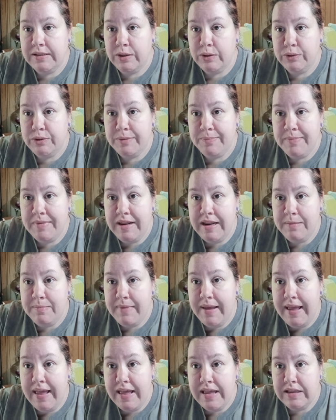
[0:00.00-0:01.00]
so many
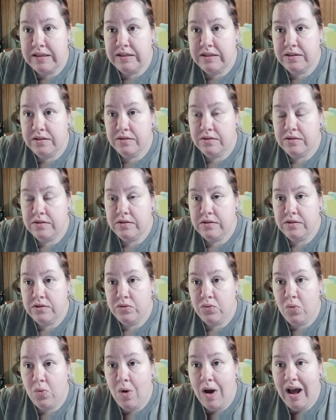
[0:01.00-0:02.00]
meds?
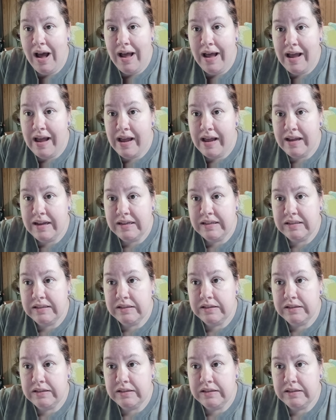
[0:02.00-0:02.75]
Why?